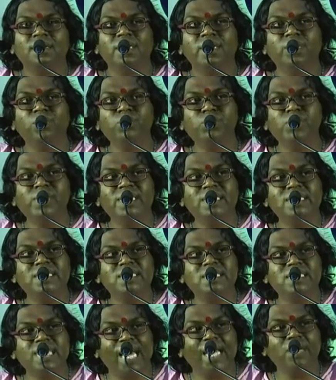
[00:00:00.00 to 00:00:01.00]
you should
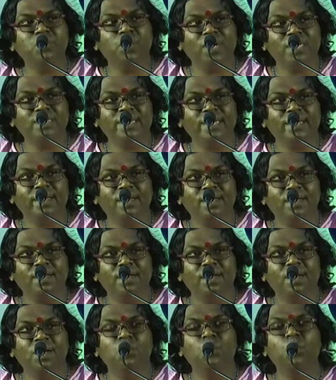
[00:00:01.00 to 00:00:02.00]
understand one thing,
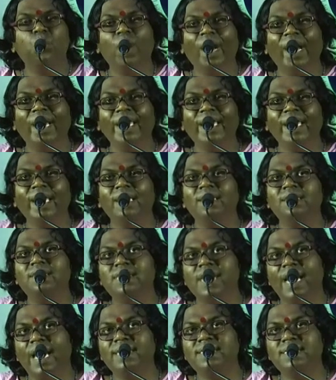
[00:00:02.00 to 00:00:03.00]
why
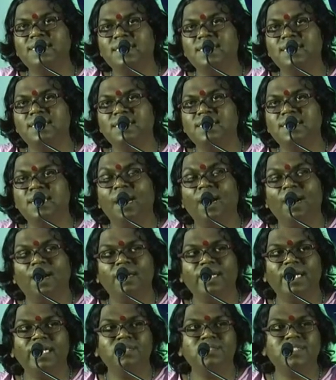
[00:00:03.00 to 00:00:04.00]
transgenders
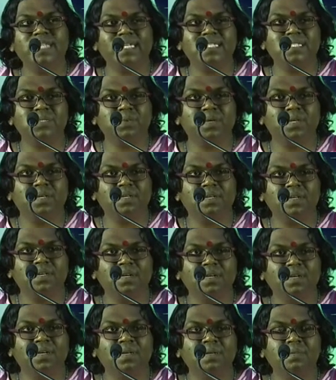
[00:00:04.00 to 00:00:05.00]
are into sex work.
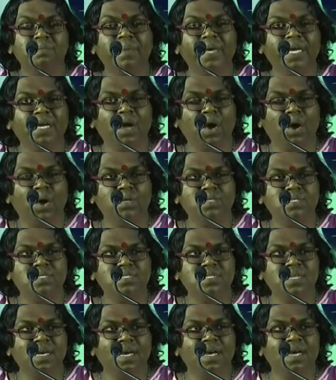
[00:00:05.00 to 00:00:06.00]

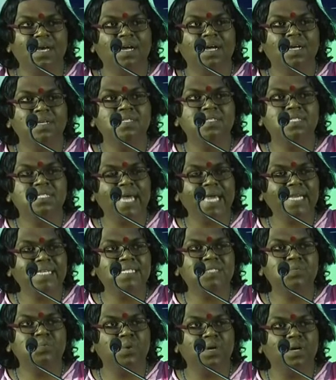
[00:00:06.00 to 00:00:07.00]
Because
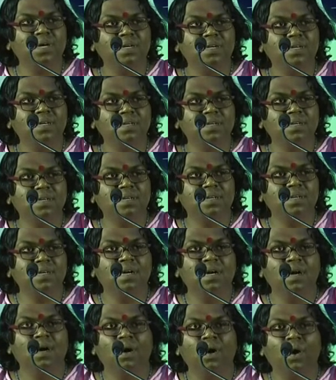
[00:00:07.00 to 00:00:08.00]
sex work
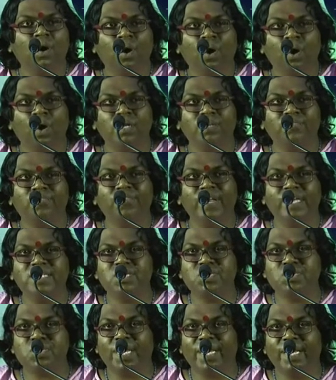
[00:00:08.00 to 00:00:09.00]
or
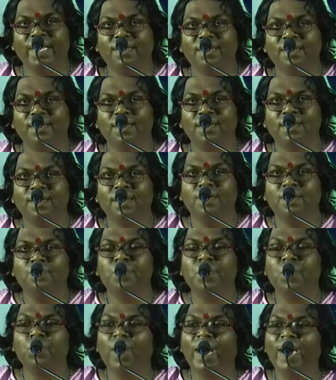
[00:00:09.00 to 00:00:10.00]
flesh trade
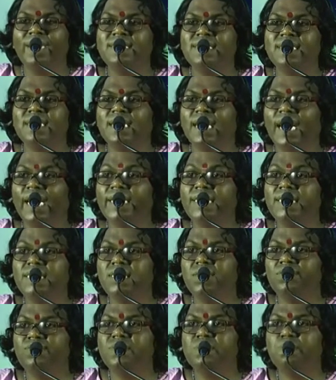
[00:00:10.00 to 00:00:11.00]
provides a
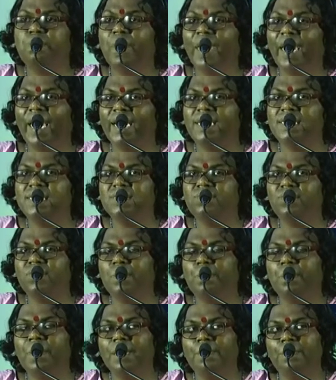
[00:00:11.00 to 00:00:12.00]
kind of space for
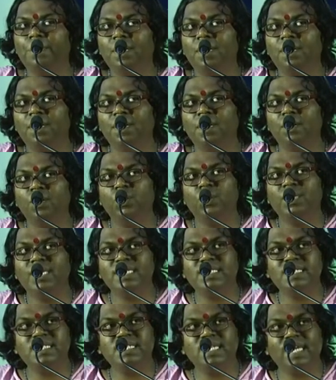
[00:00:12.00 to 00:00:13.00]
the people who
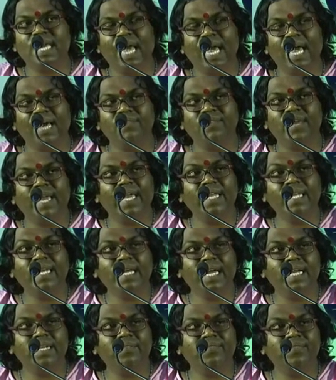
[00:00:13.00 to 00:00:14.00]
doesn't have any
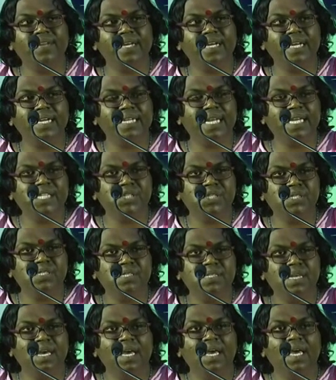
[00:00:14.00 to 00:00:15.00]
kind of
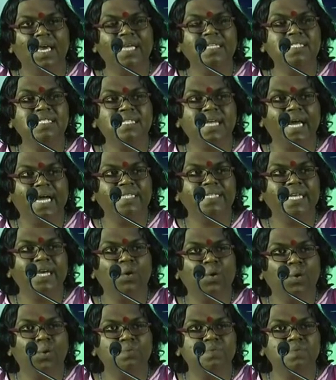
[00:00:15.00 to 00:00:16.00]
recognition inside their
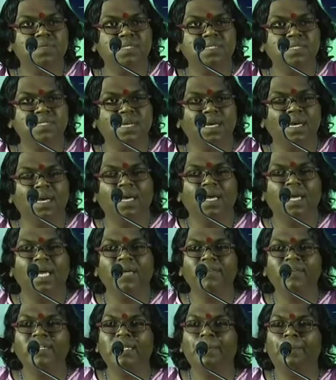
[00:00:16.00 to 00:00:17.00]
homes.
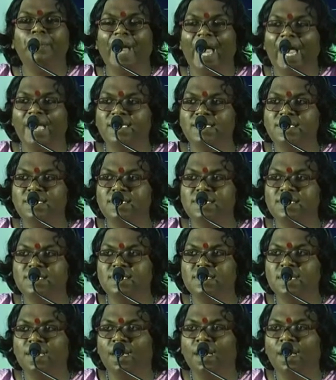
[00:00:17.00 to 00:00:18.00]
Even the
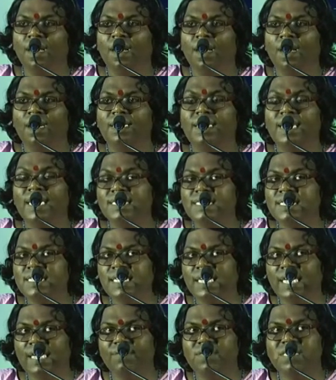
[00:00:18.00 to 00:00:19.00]
parents
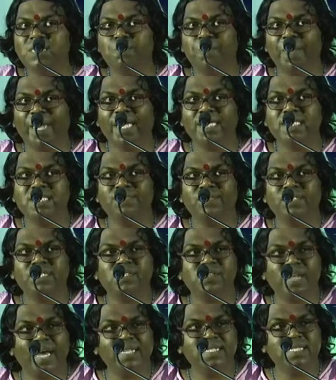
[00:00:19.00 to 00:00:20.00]
doesn't give a space for the
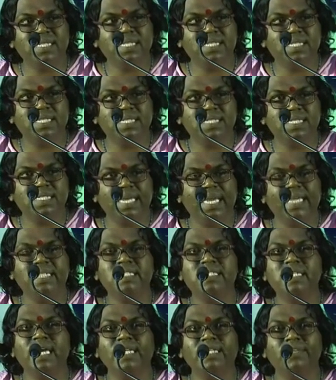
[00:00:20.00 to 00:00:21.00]
transgenders
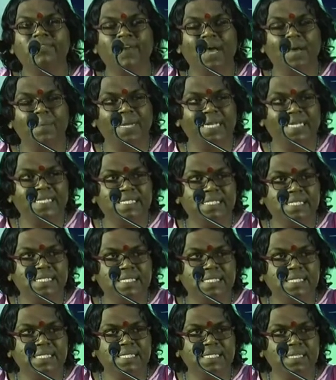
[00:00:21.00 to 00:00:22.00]
inside the
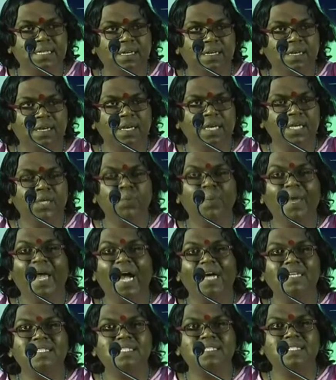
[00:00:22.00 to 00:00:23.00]
families. You may
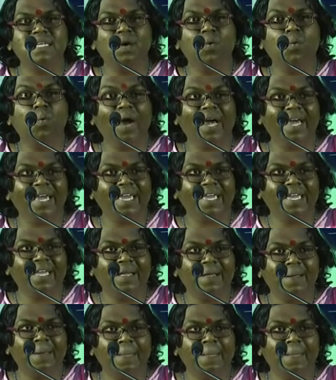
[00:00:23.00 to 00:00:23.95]
ask why.